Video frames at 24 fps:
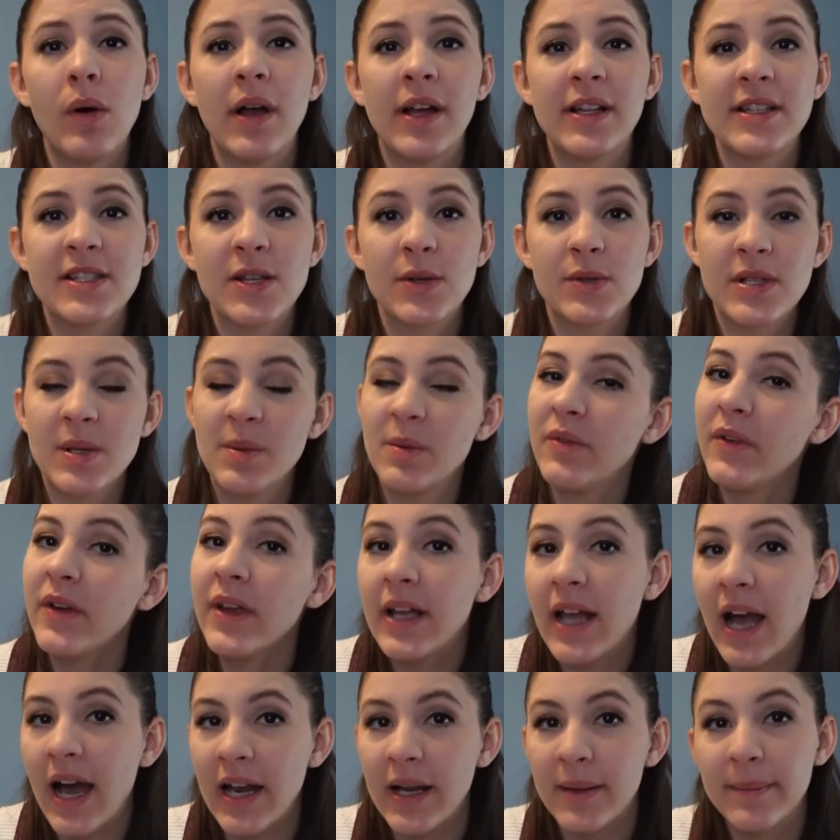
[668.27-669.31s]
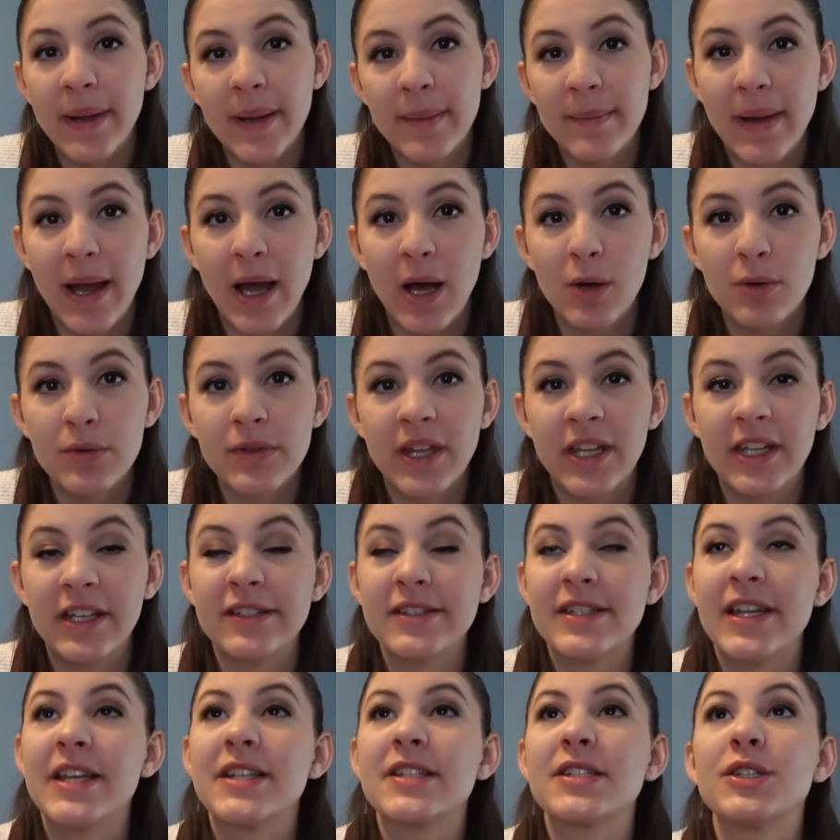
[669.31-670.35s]
and so some of it got in my mouth and it
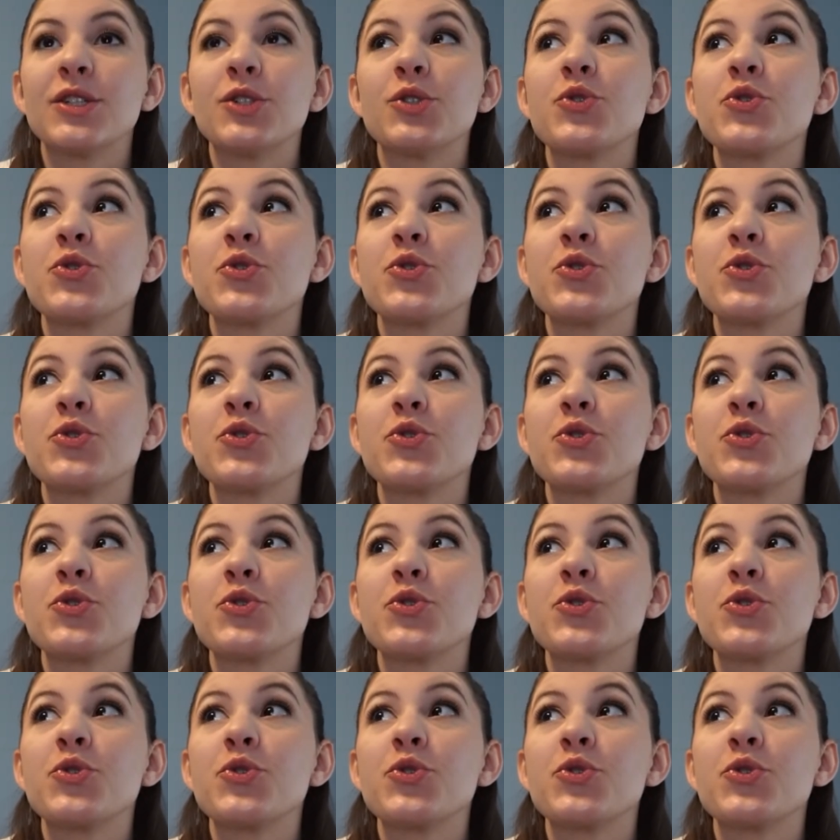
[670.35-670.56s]
tasted